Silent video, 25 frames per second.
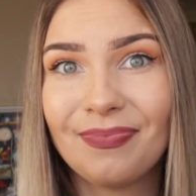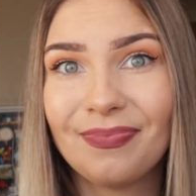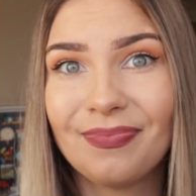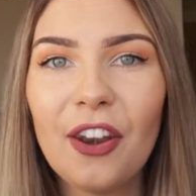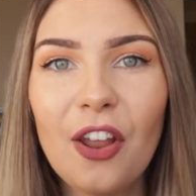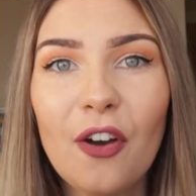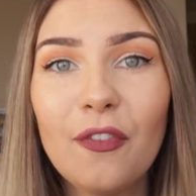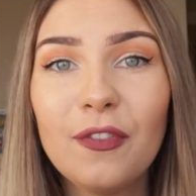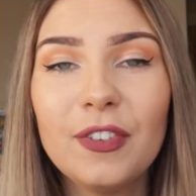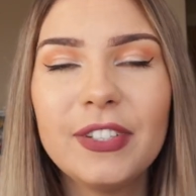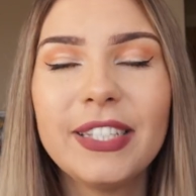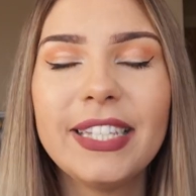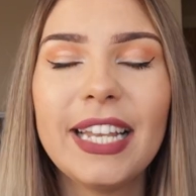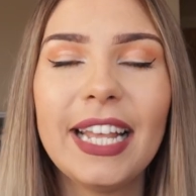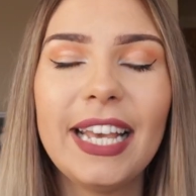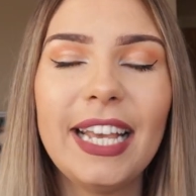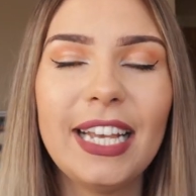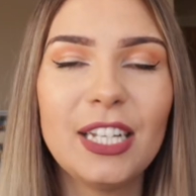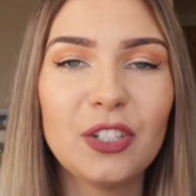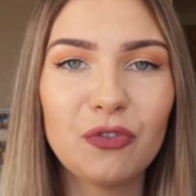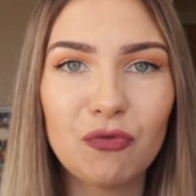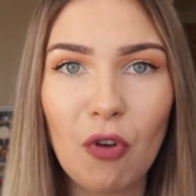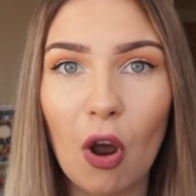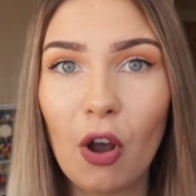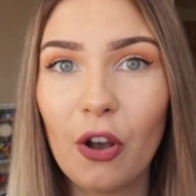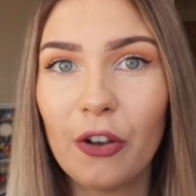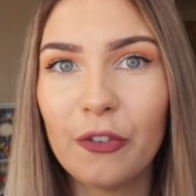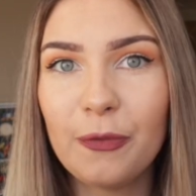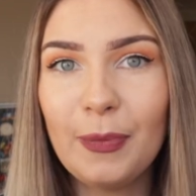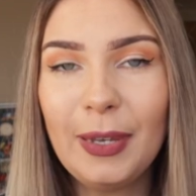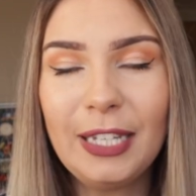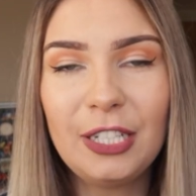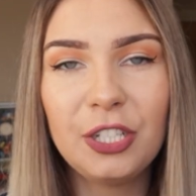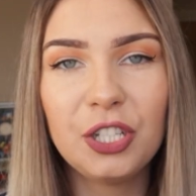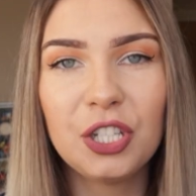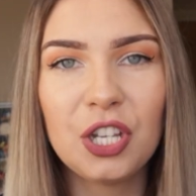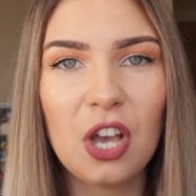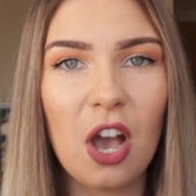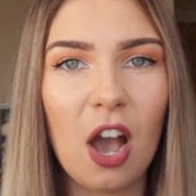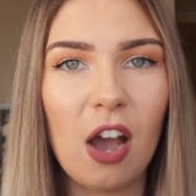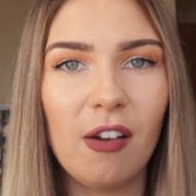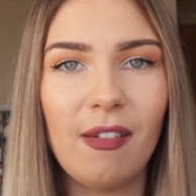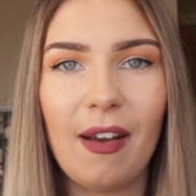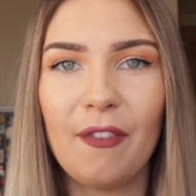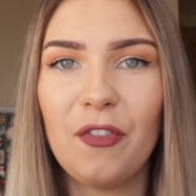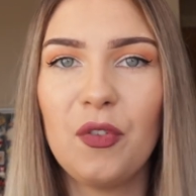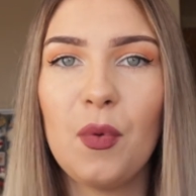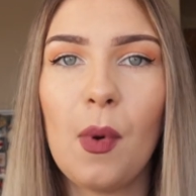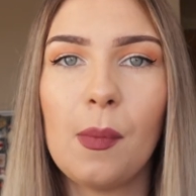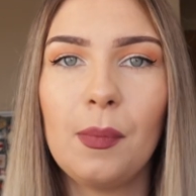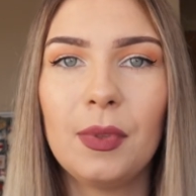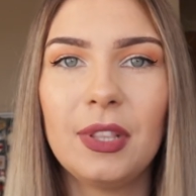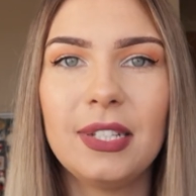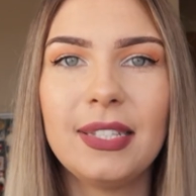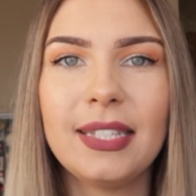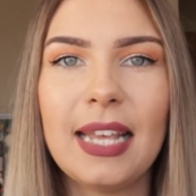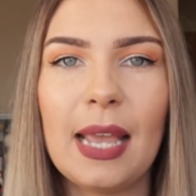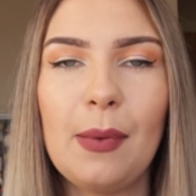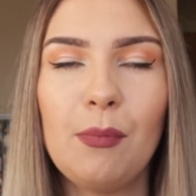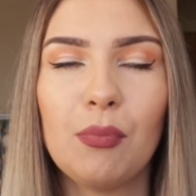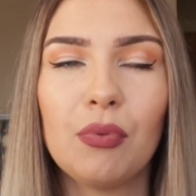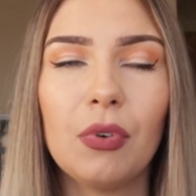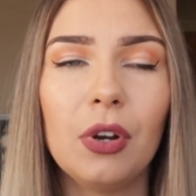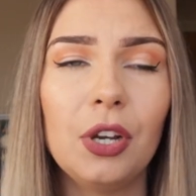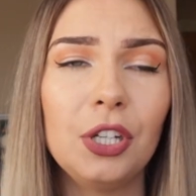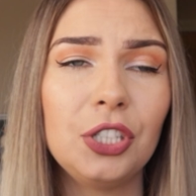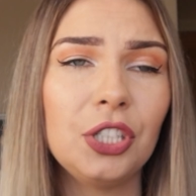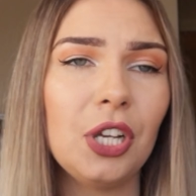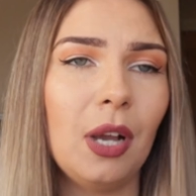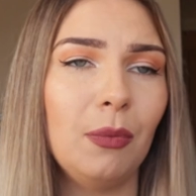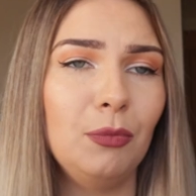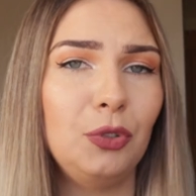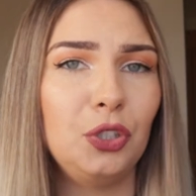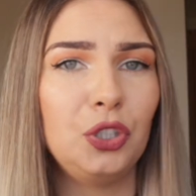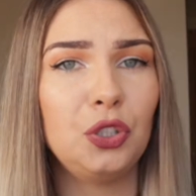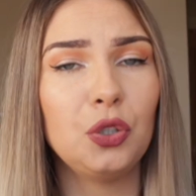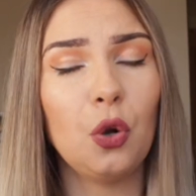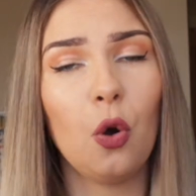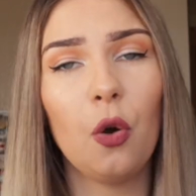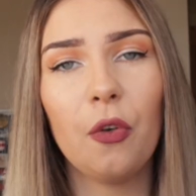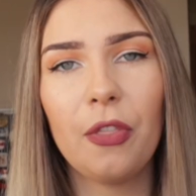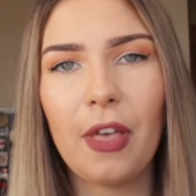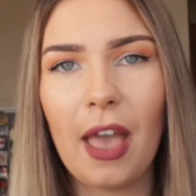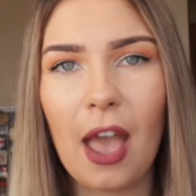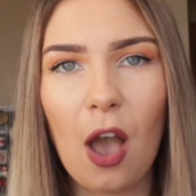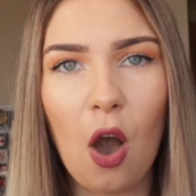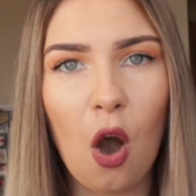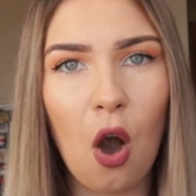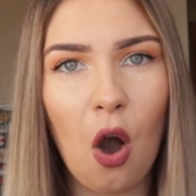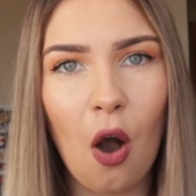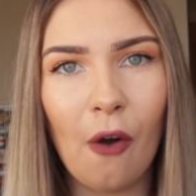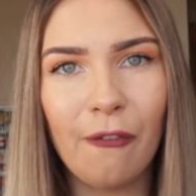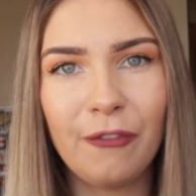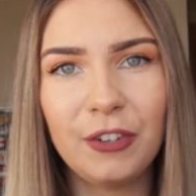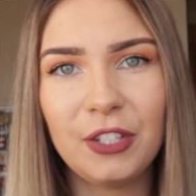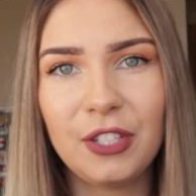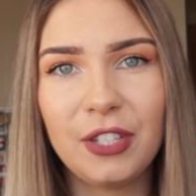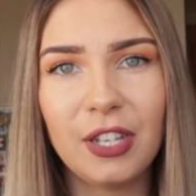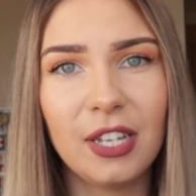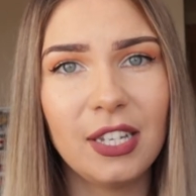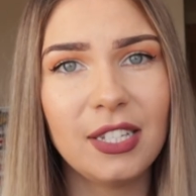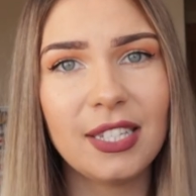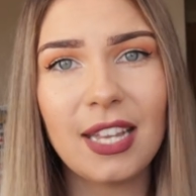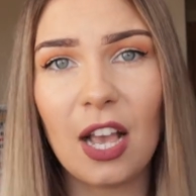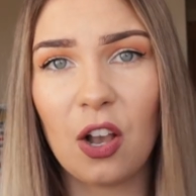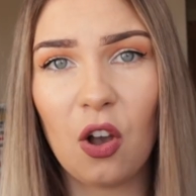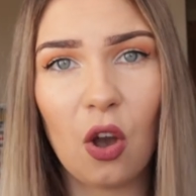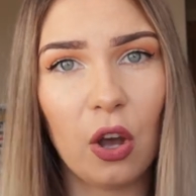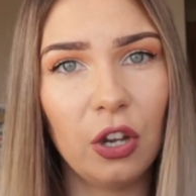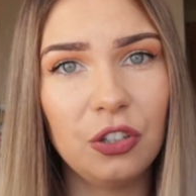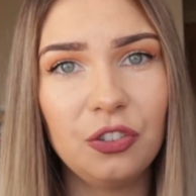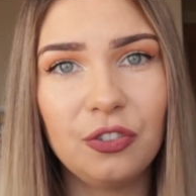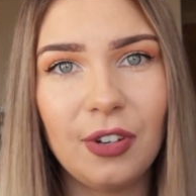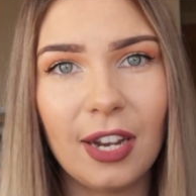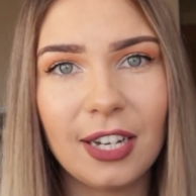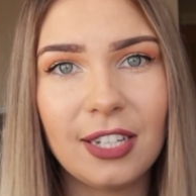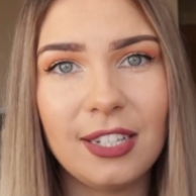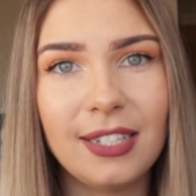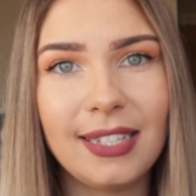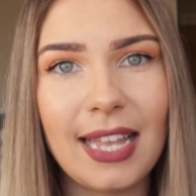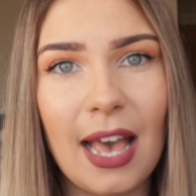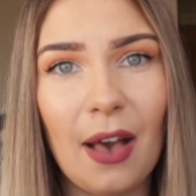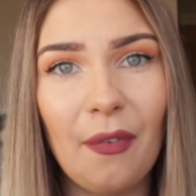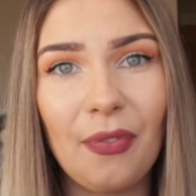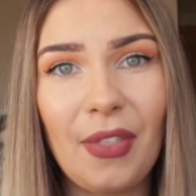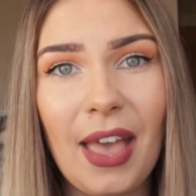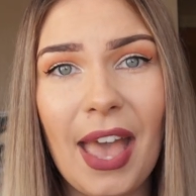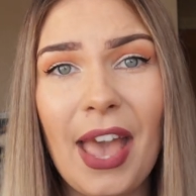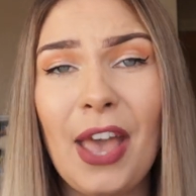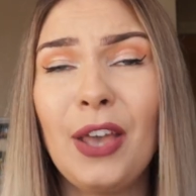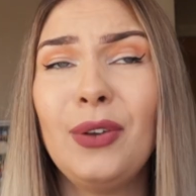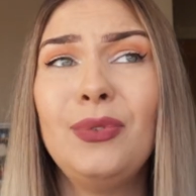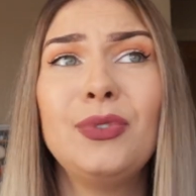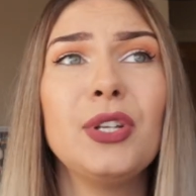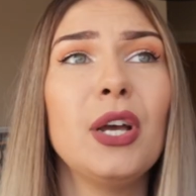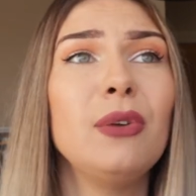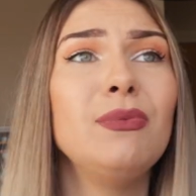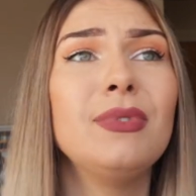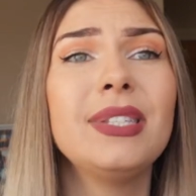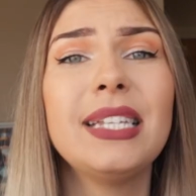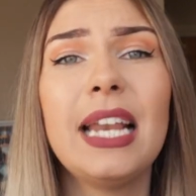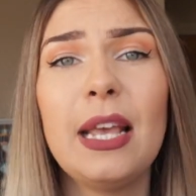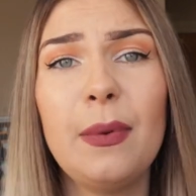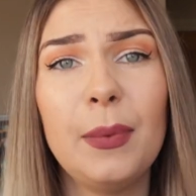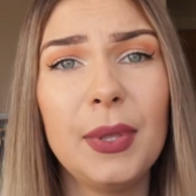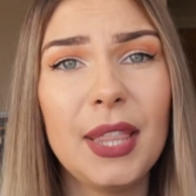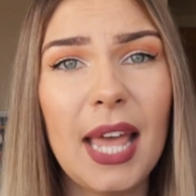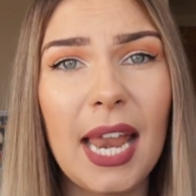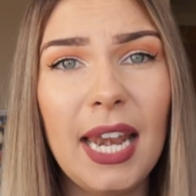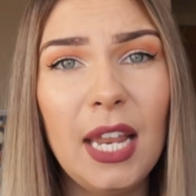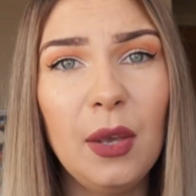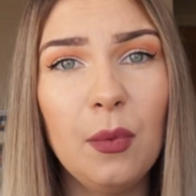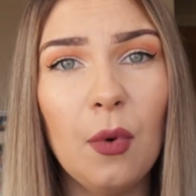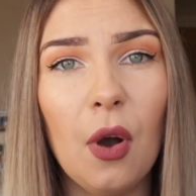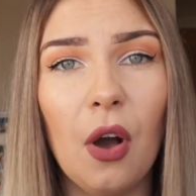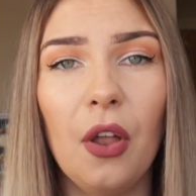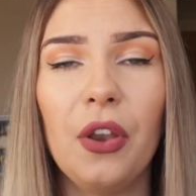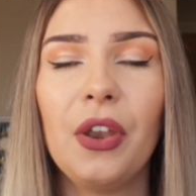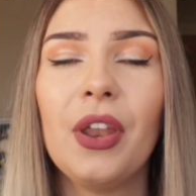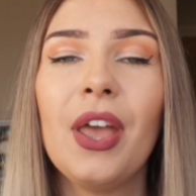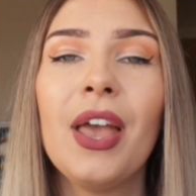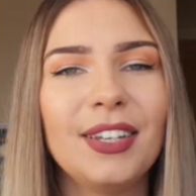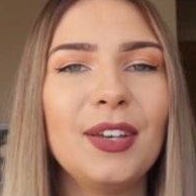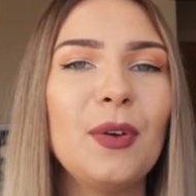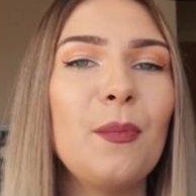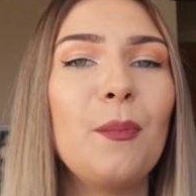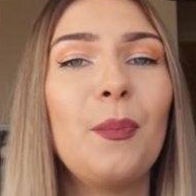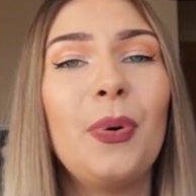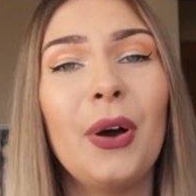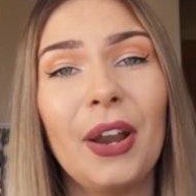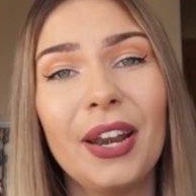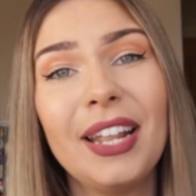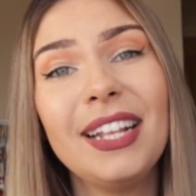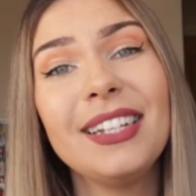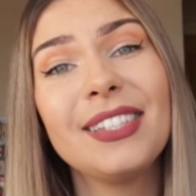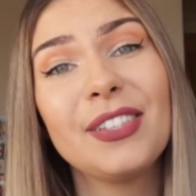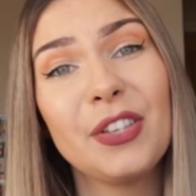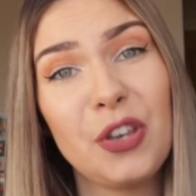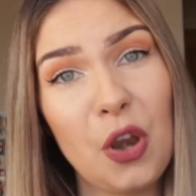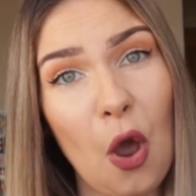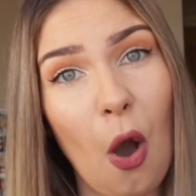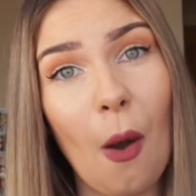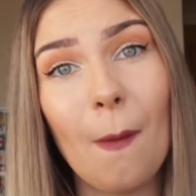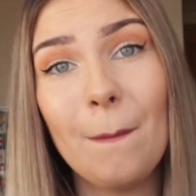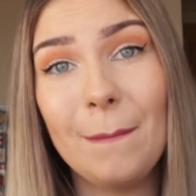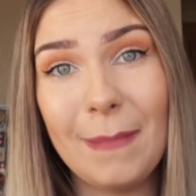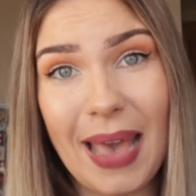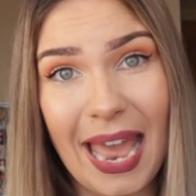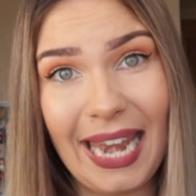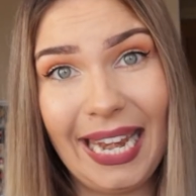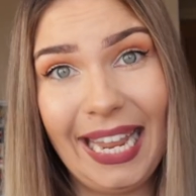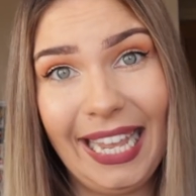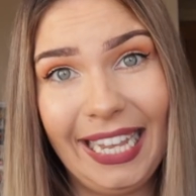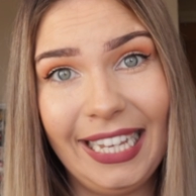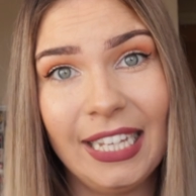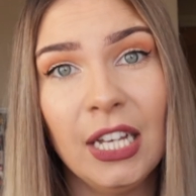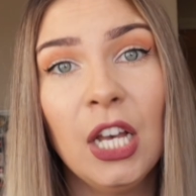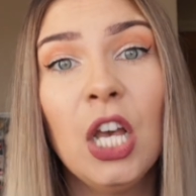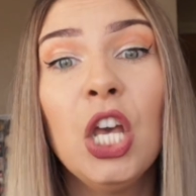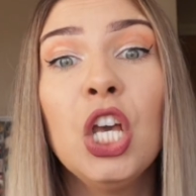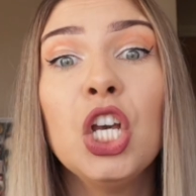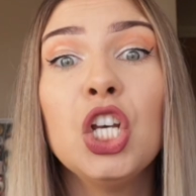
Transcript: And obviously it's wrong of me to tar everyone with the same brush. I'm sure there are officers and contractors out there who don't sleep with anyone, but it's not many.